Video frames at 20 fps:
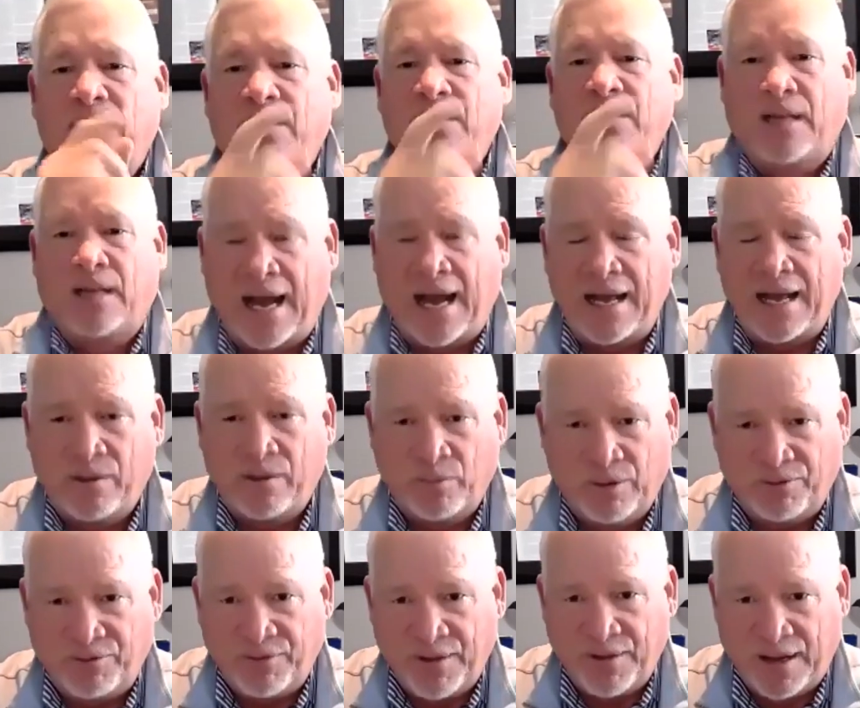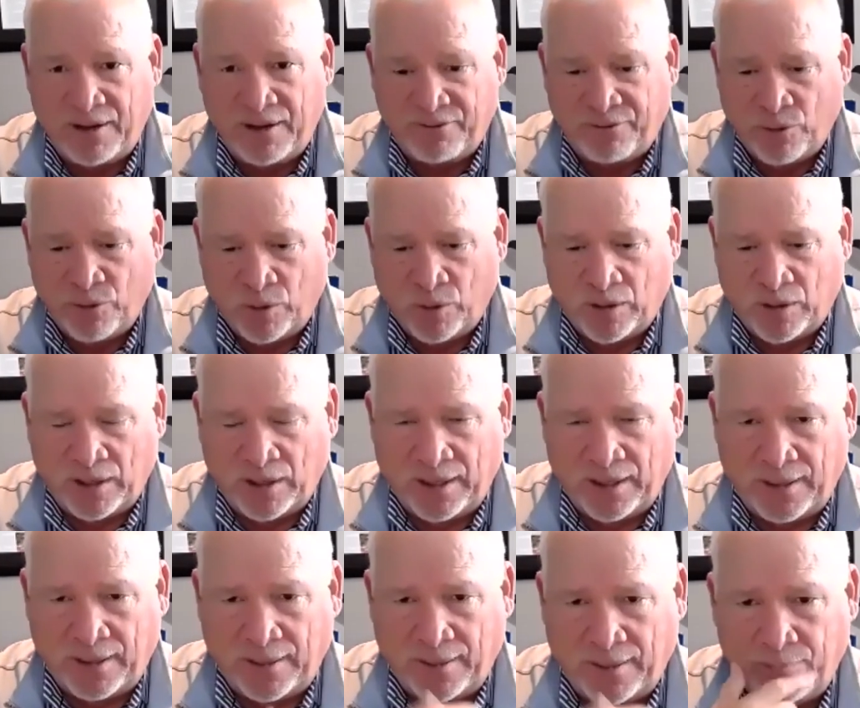The guy that we found for
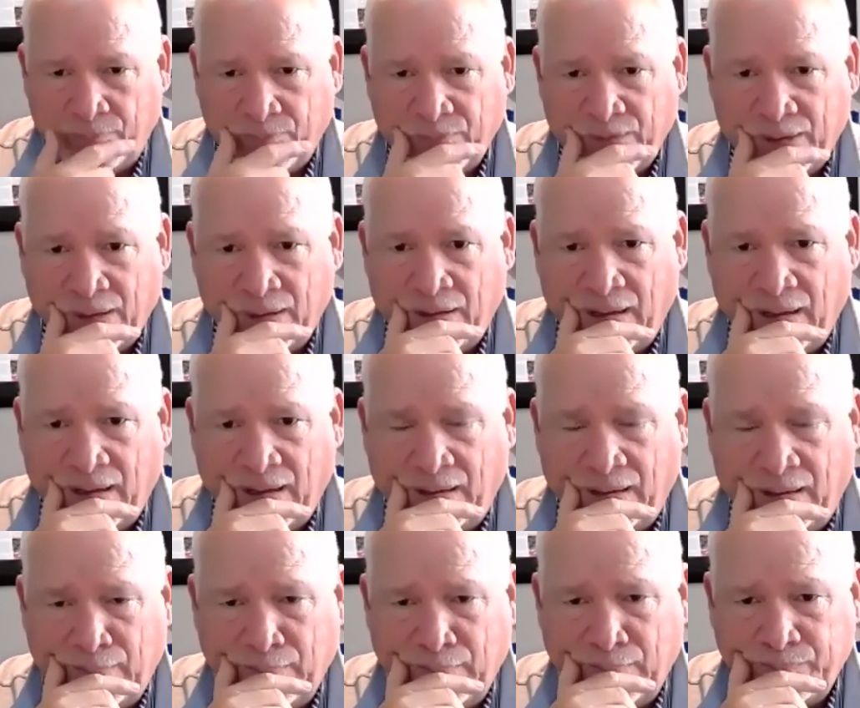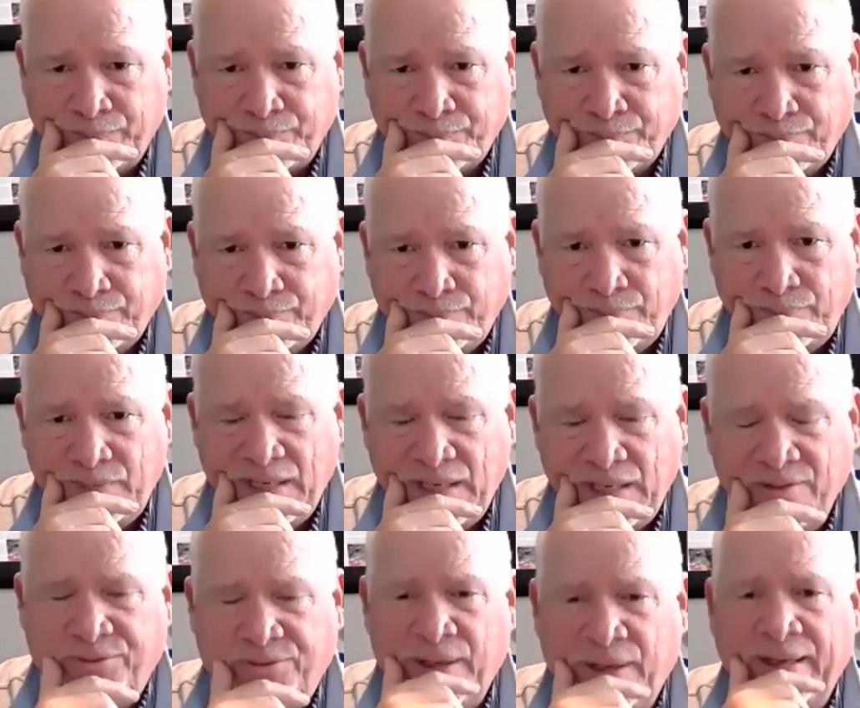um, um,
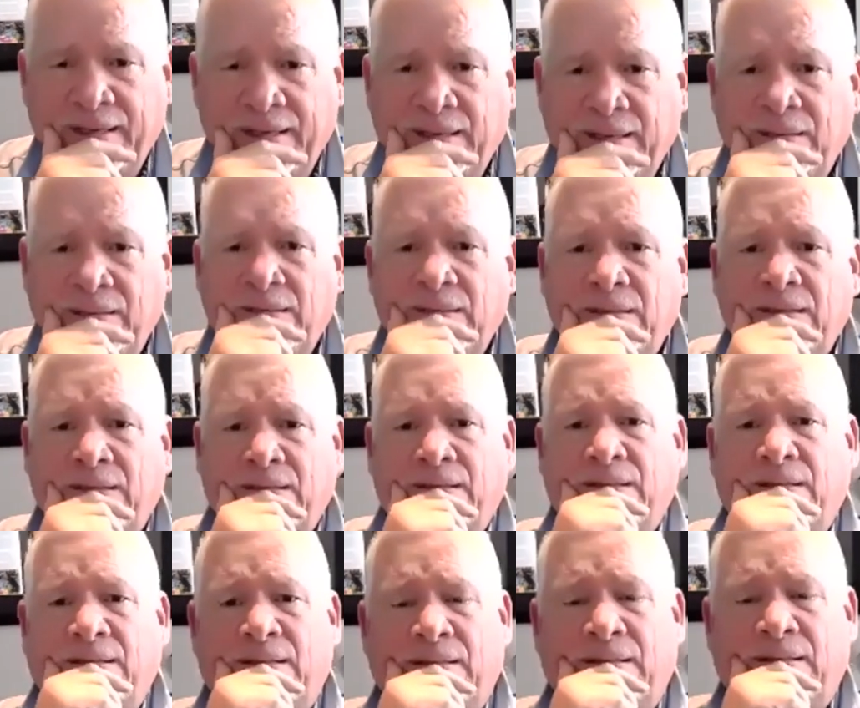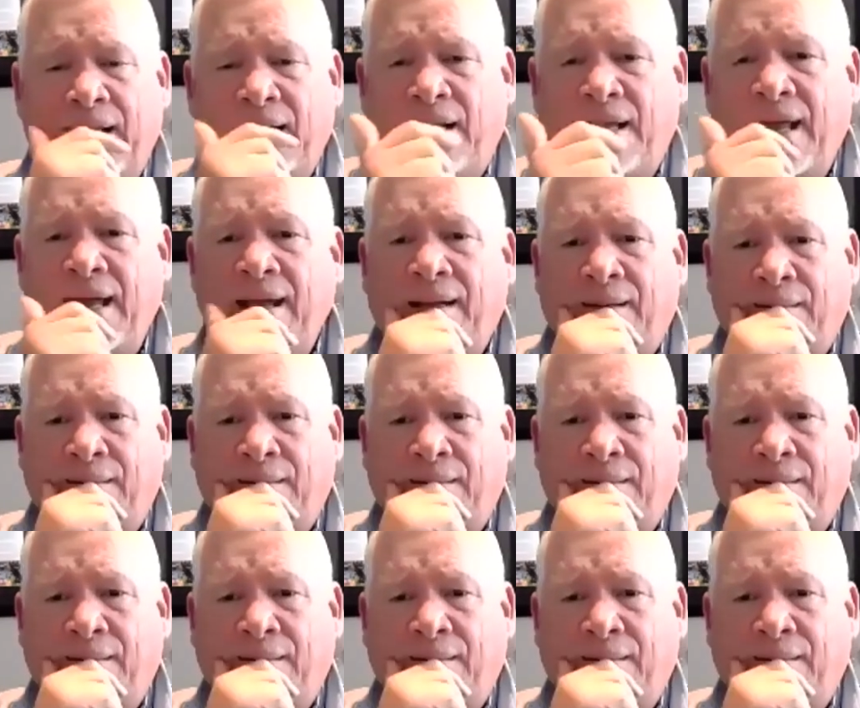Flint Hill, LA.